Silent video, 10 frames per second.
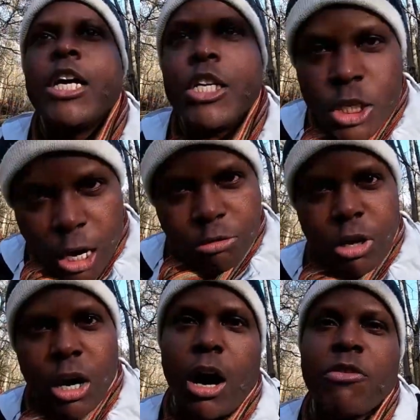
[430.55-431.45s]

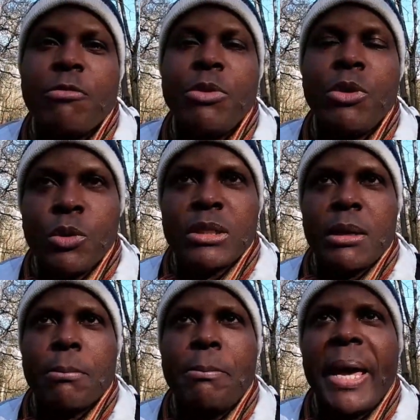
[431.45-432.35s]
genre of music
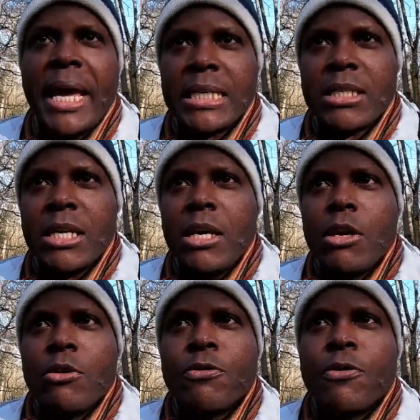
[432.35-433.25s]
based
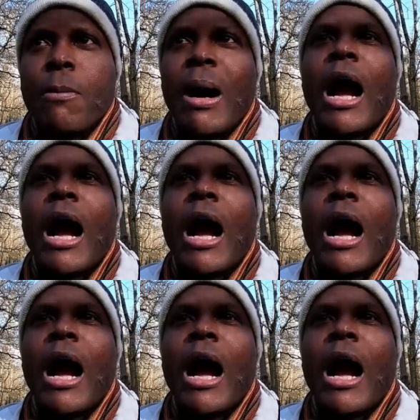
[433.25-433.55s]
from